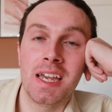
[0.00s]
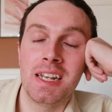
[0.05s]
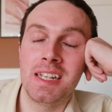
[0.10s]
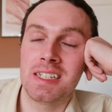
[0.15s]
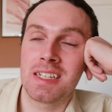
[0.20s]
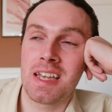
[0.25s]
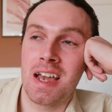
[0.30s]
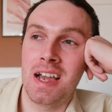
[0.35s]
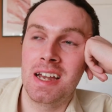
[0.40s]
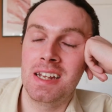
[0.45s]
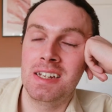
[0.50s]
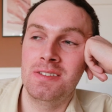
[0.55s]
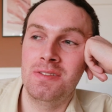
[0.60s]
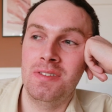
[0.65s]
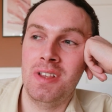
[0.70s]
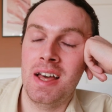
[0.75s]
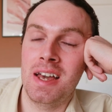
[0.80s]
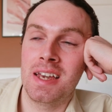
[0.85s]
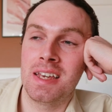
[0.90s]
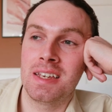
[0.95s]
And it's kind
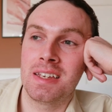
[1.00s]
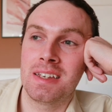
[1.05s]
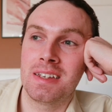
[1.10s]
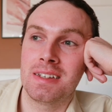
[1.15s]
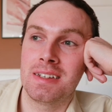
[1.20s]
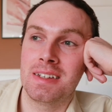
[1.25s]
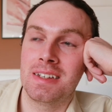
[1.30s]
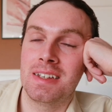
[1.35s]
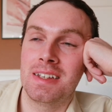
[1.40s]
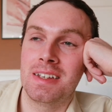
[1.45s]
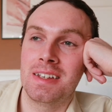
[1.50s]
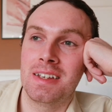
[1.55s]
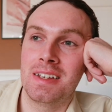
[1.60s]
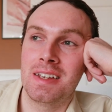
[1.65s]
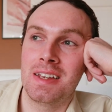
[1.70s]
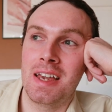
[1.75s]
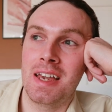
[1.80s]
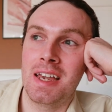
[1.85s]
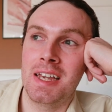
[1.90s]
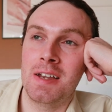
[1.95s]
of like
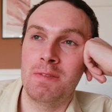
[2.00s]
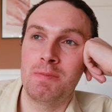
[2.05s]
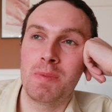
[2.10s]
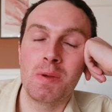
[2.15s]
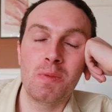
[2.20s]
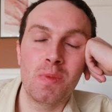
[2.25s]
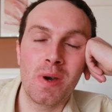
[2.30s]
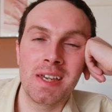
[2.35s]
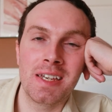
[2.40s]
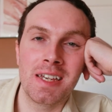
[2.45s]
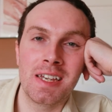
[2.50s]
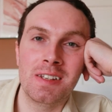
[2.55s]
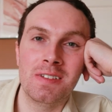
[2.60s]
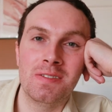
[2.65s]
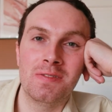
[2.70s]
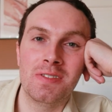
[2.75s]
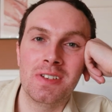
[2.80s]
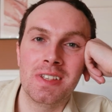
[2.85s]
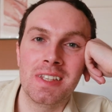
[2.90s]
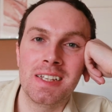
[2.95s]
I've been
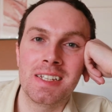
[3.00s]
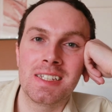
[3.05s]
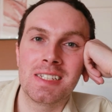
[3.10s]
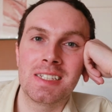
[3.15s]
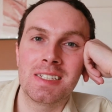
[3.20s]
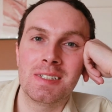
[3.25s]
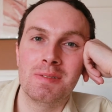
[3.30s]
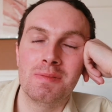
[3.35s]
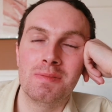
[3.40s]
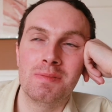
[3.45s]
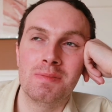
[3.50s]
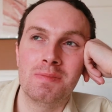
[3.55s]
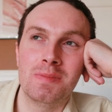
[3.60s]
waiting for this